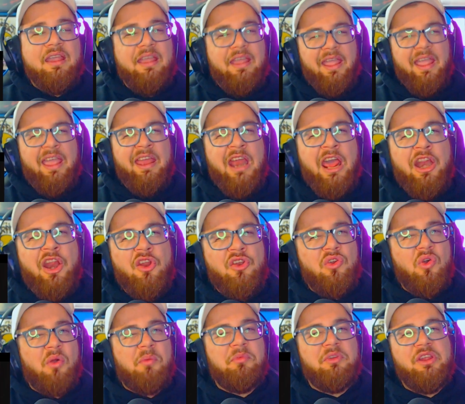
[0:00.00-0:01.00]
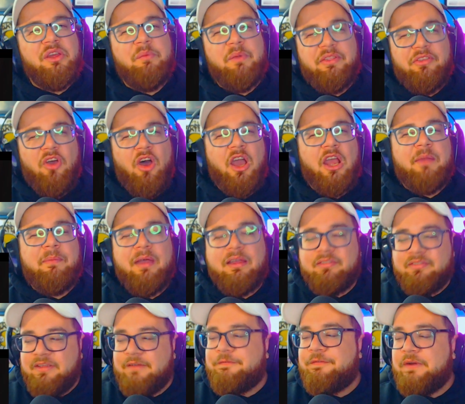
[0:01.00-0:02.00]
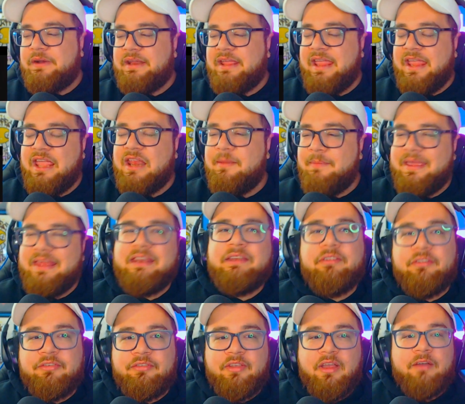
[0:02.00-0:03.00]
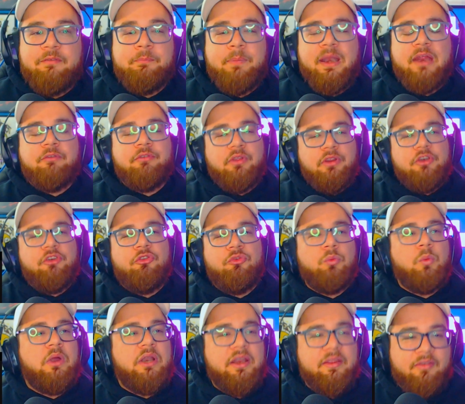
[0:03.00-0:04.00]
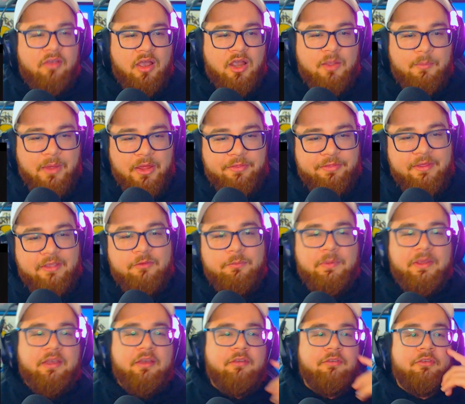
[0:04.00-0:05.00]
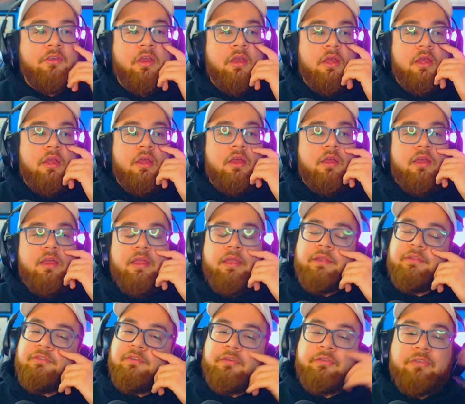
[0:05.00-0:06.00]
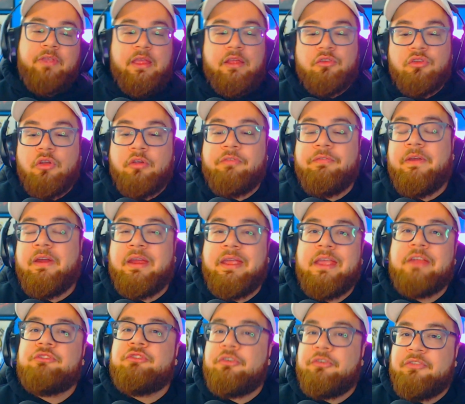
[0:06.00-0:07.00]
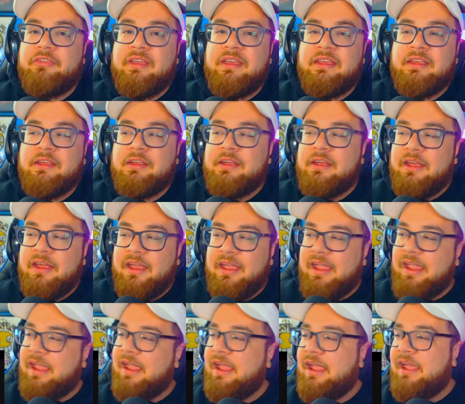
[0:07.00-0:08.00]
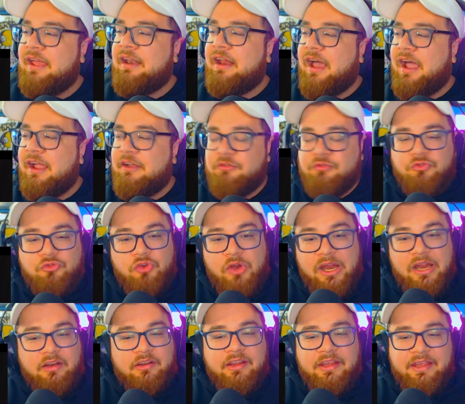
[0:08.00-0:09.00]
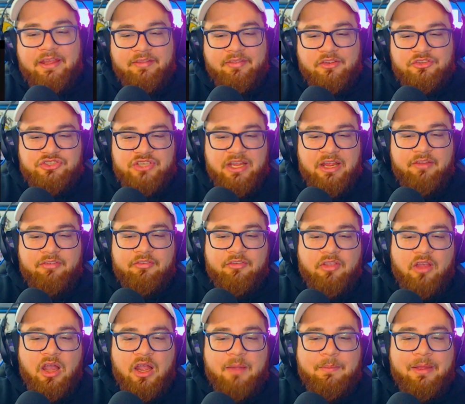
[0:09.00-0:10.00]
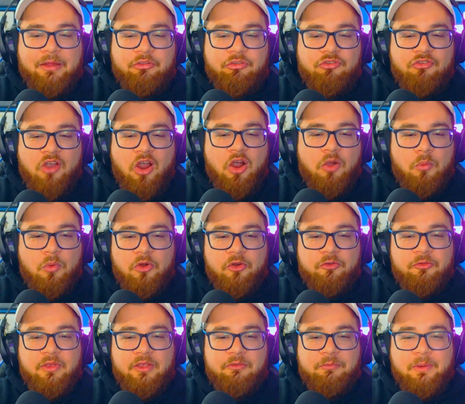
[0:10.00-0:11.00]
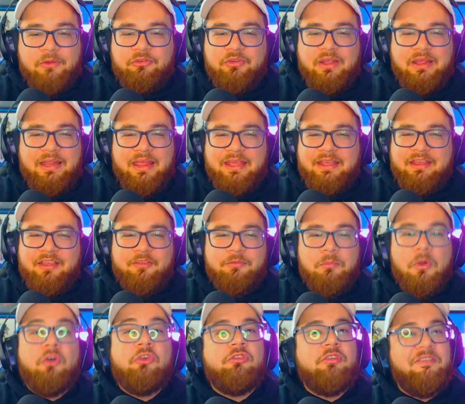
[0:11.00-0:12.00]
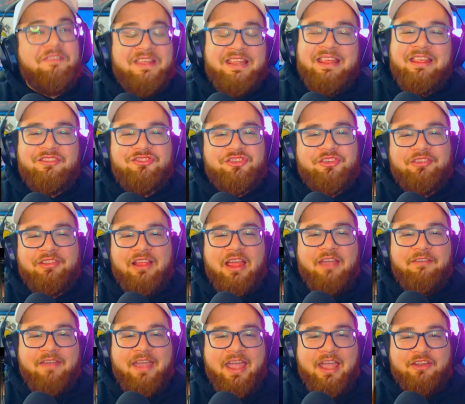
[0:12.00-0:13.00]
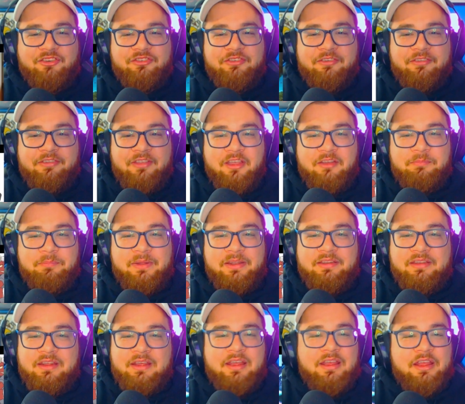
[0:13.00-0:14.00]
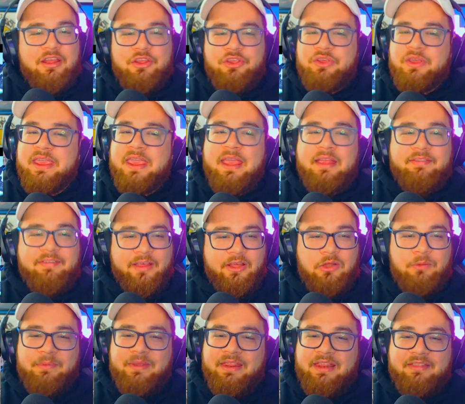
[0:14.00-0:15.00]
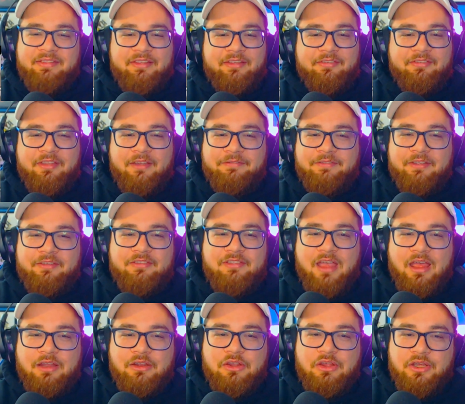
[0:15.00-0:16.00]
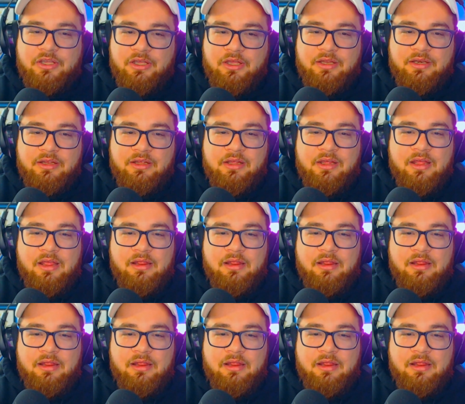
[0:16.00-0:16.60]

And I know normally we talk about different animated stuff, but I really just want to talk about this because it looks very interesting. And I rarely get the chance to talk about Star Wars, especially like because most of it is just live action stuff. But you can't tell me that this stuff does not look good.